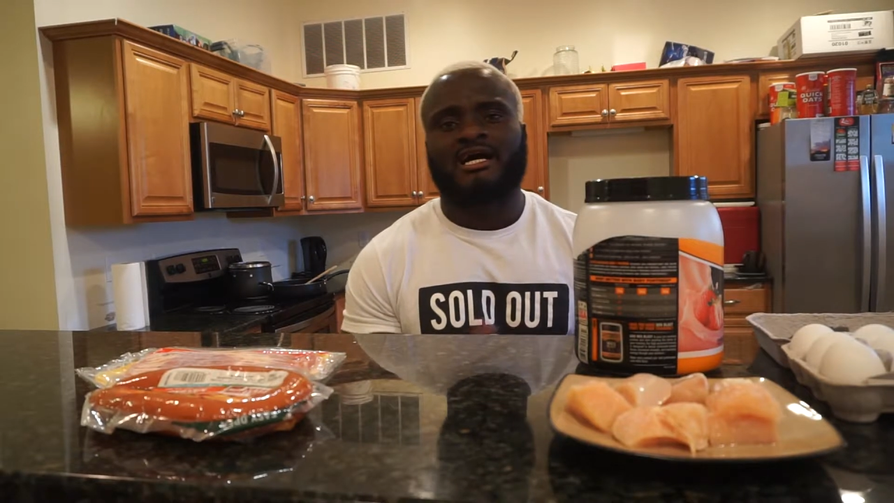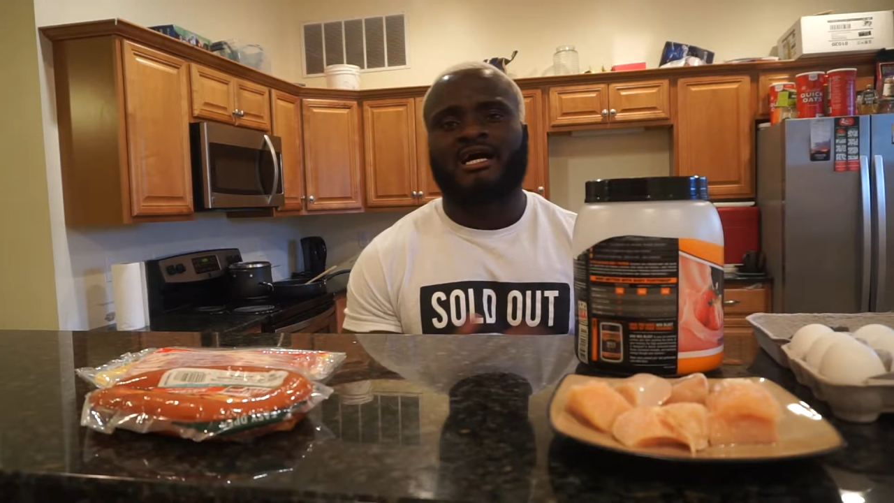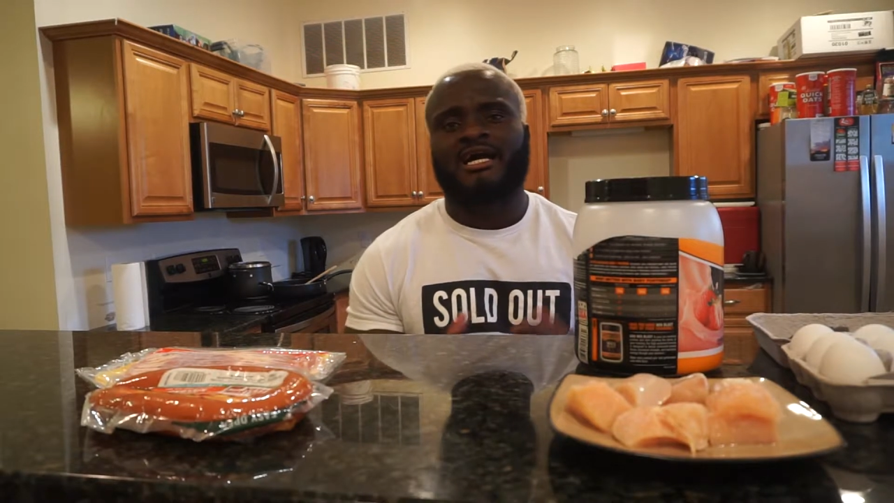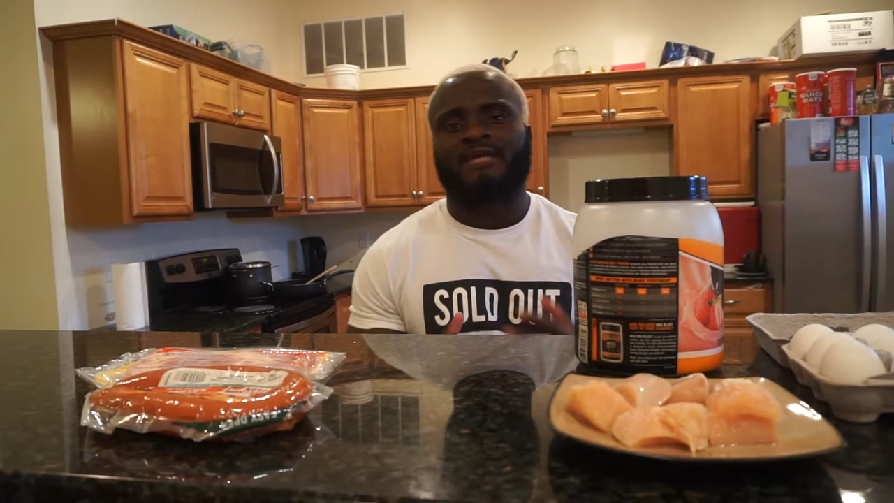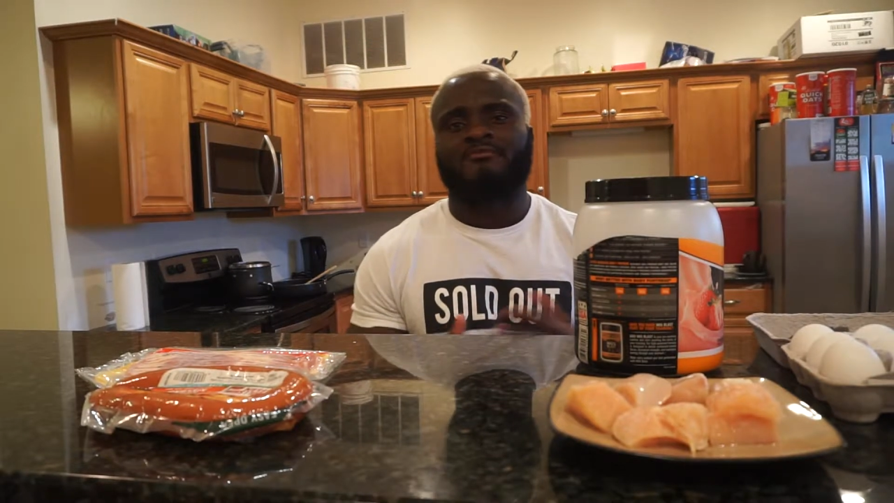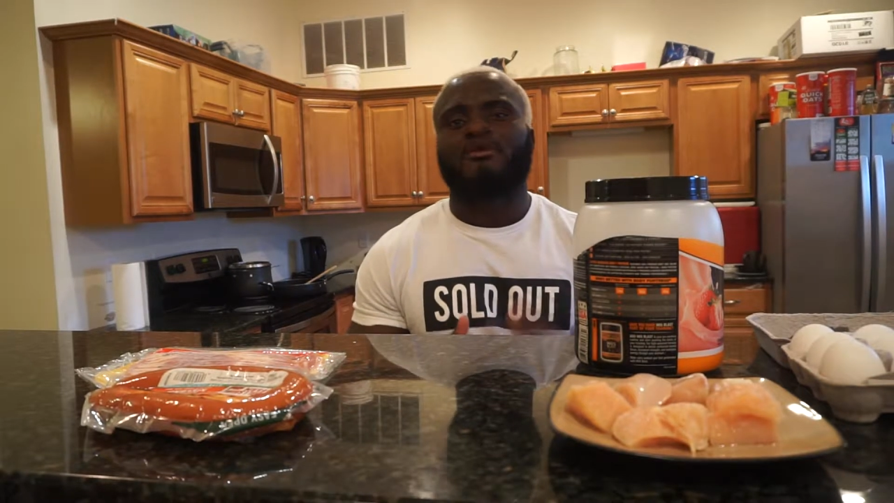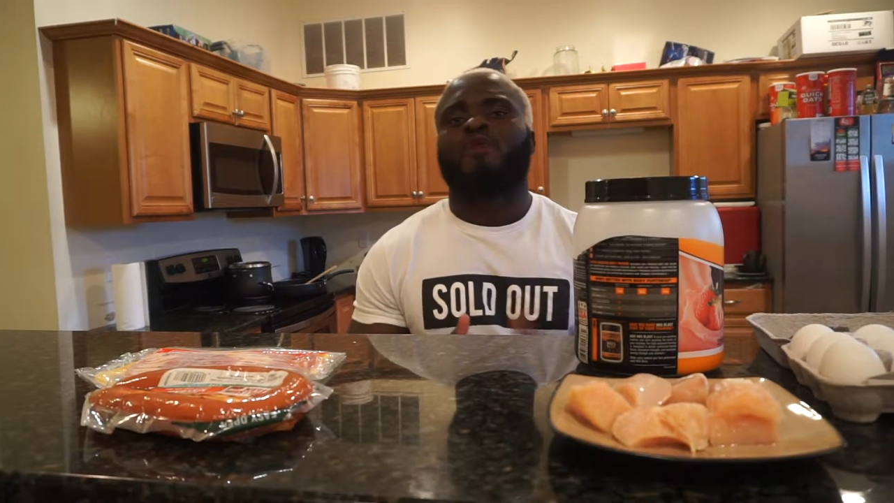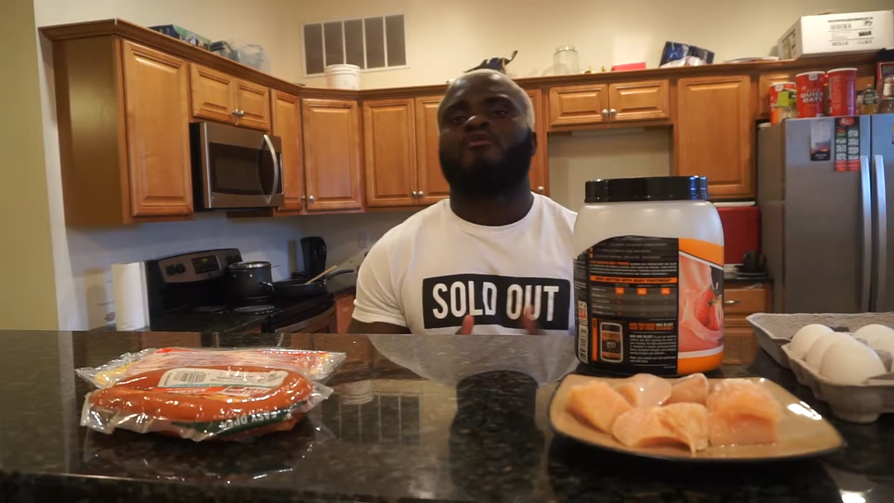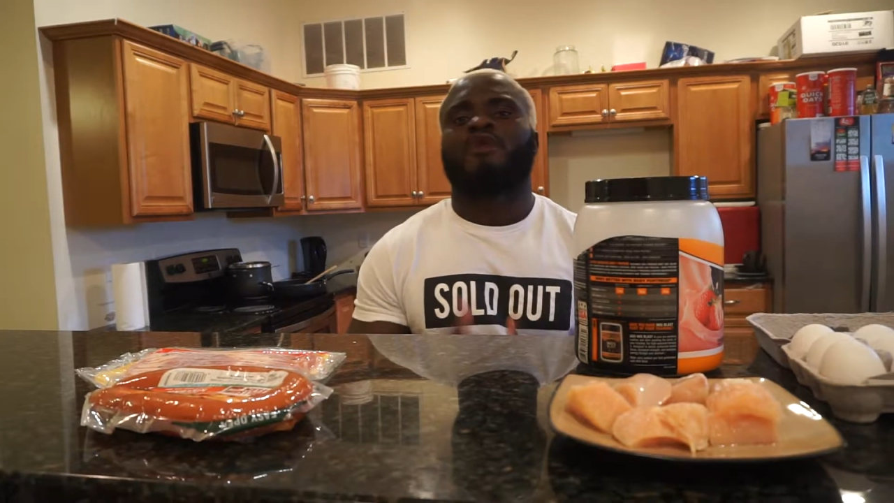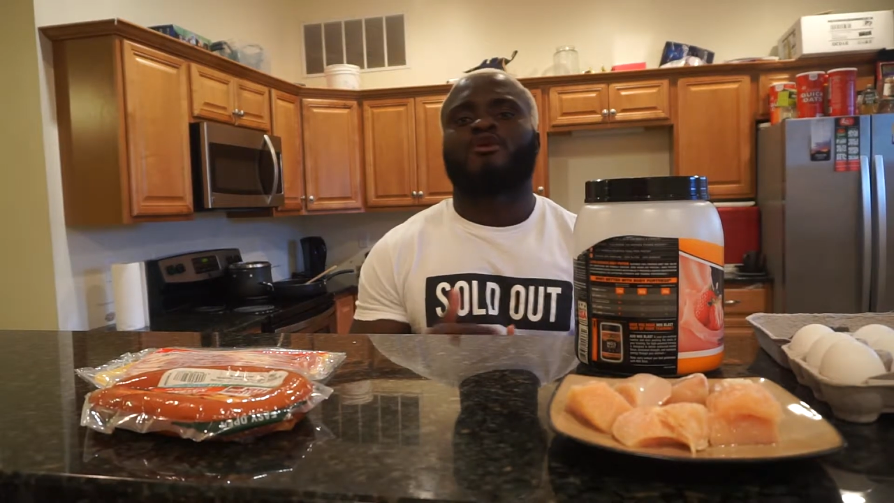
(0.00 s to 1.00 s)
I
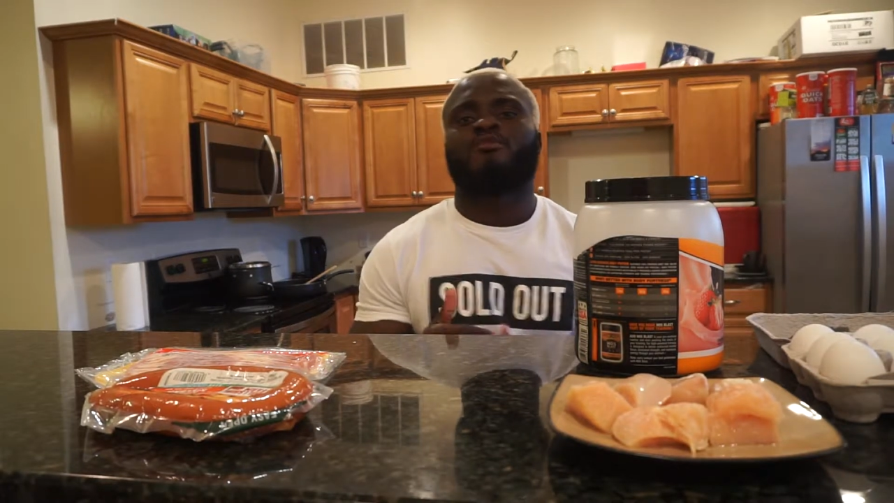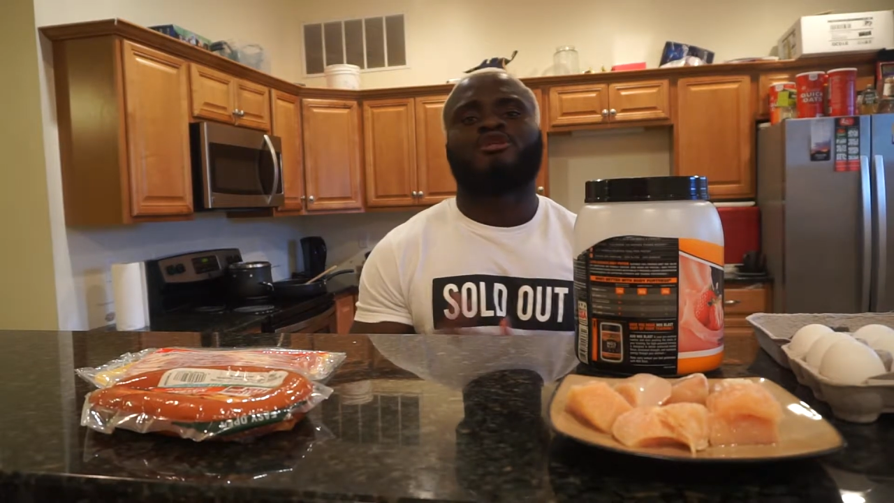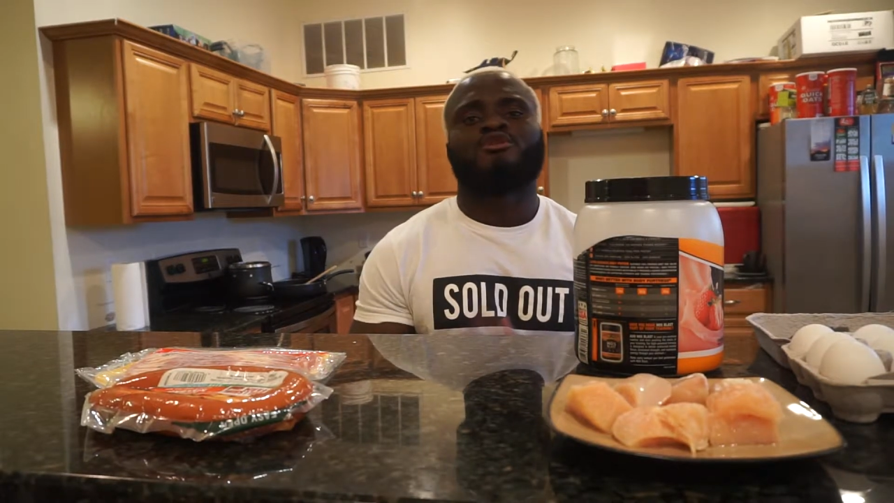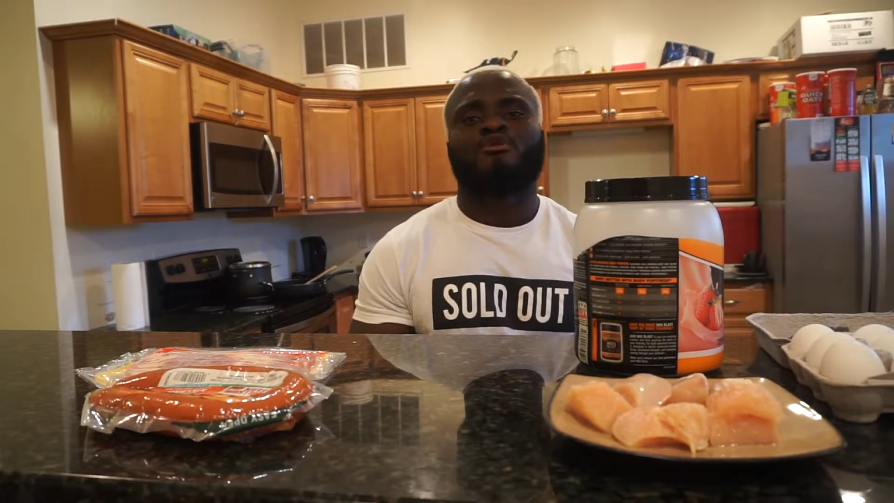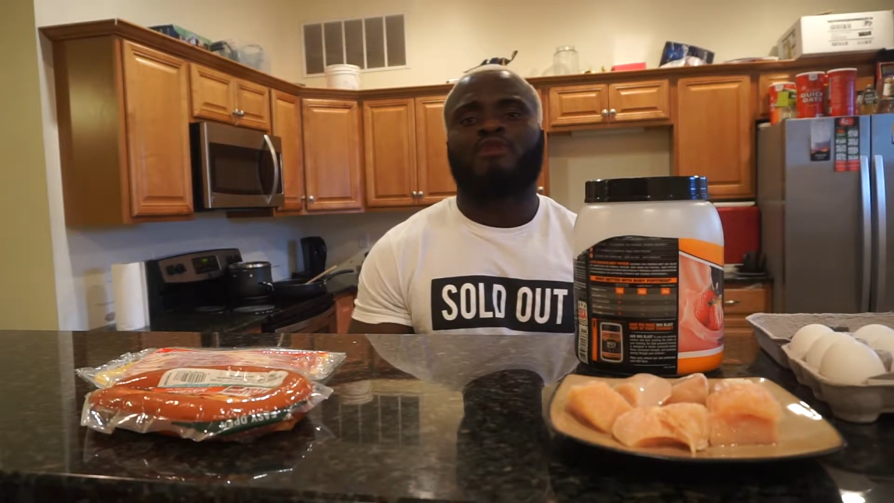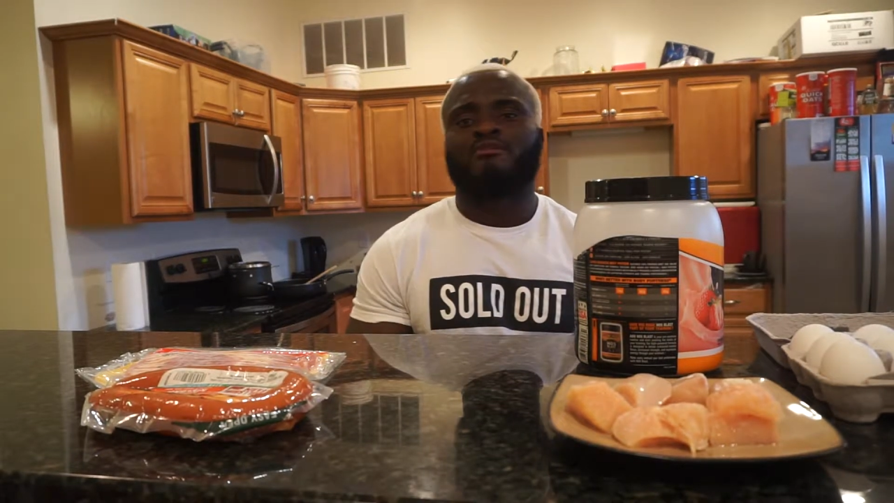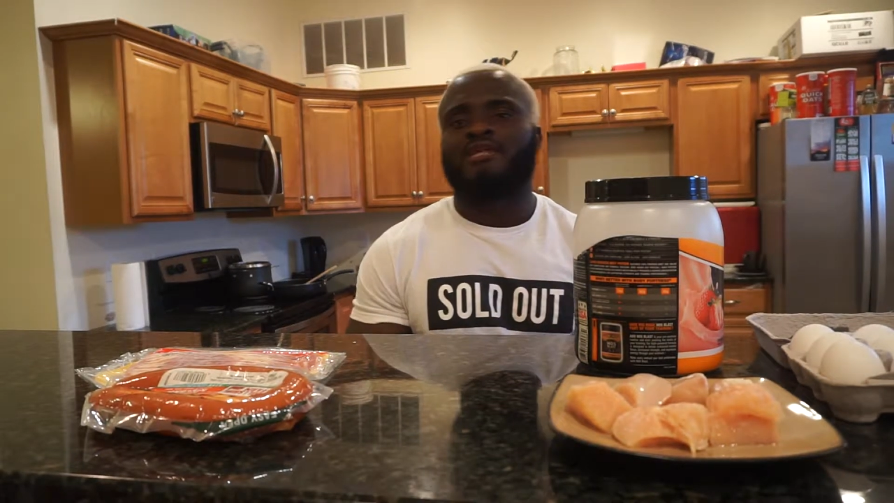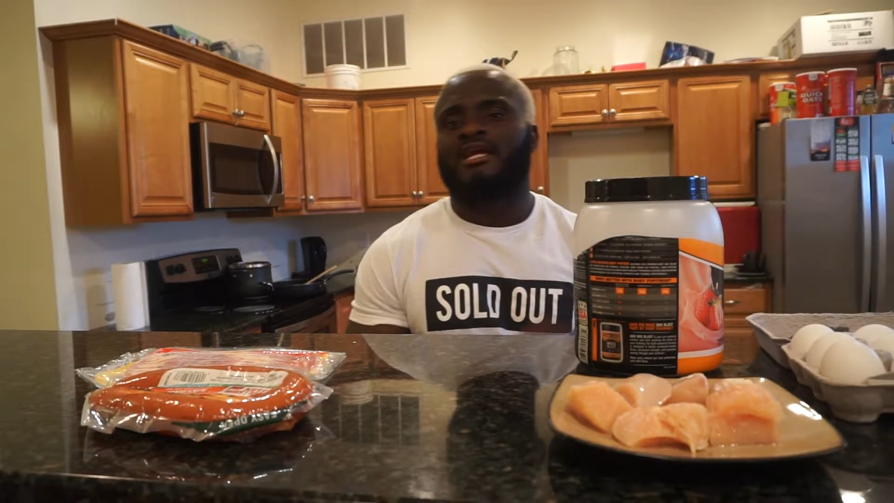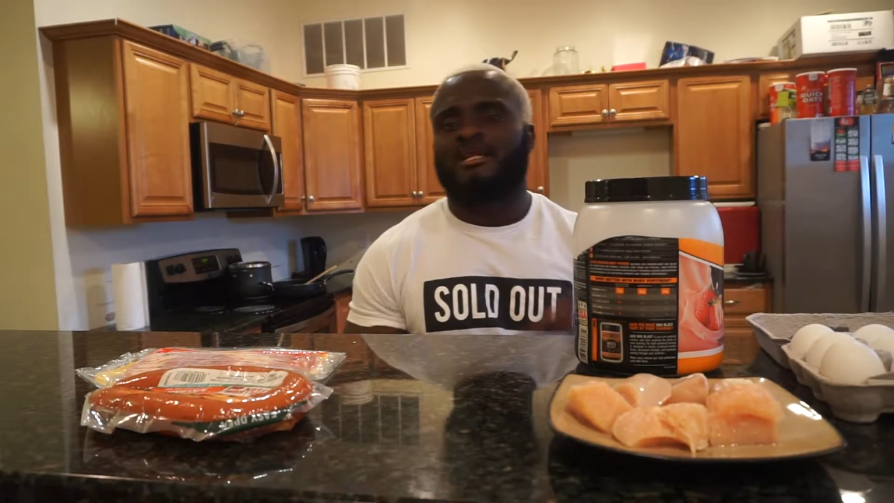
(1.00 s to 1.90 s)
would recommend you go out there